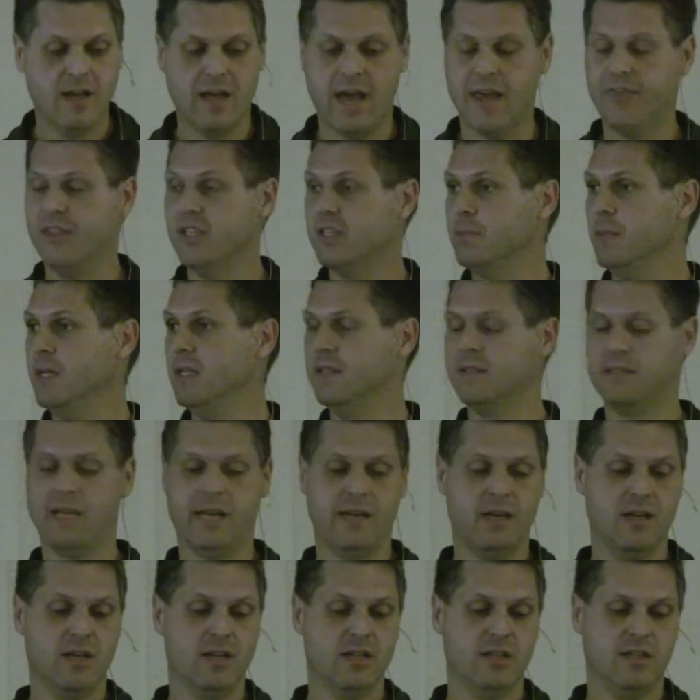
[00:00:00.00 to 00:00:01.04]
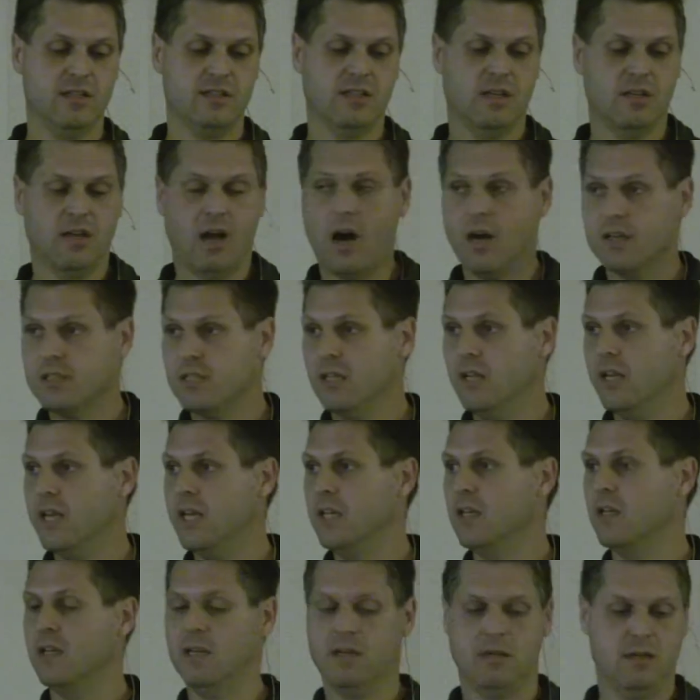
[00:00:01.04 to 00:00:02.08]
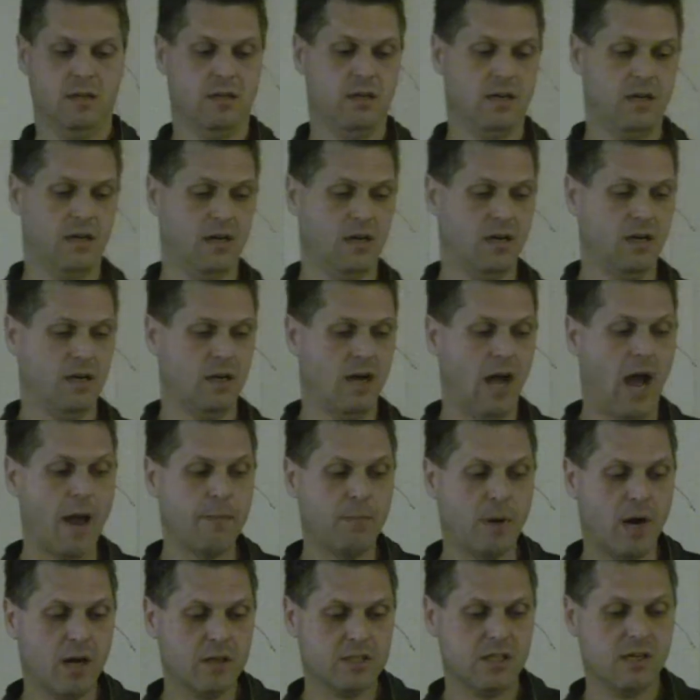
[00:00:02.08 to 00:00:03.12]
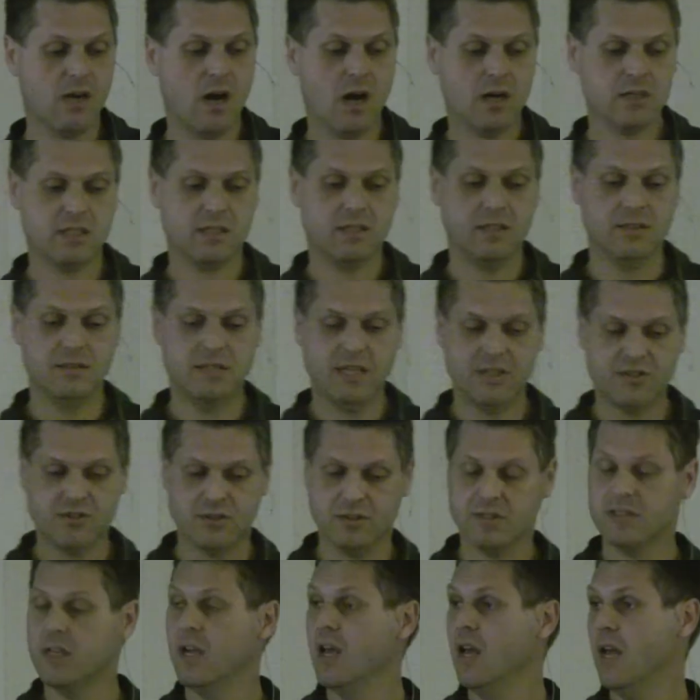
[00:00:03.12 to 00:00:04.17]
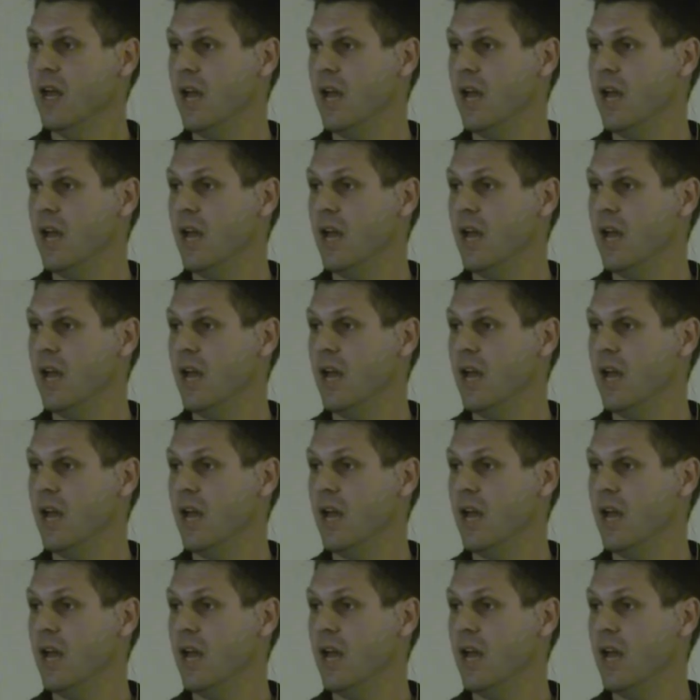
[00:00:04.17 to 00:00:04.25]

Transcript: And this means that oscillating hypoxic-oxic conditions,